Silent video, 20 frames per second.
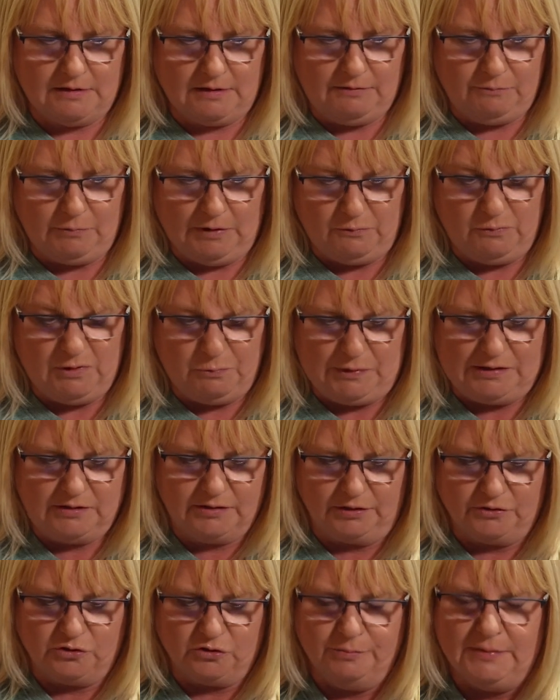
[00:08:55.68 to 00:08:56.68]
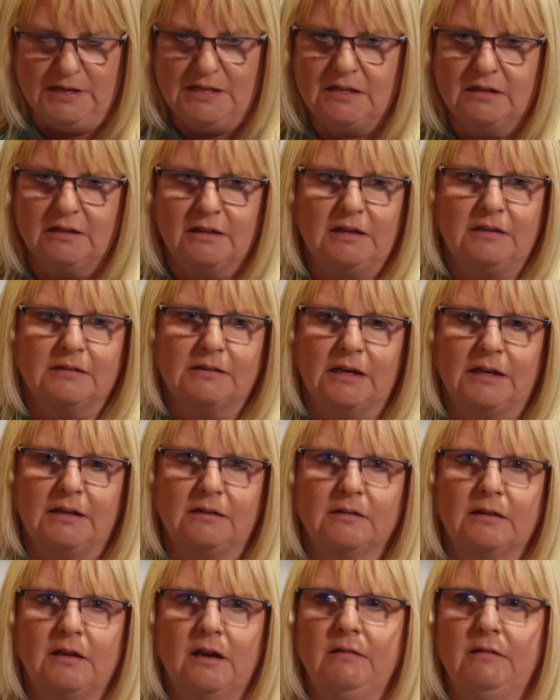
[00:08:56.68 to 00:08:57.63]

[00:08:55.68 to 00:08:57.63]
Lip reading: it'll be social media these days,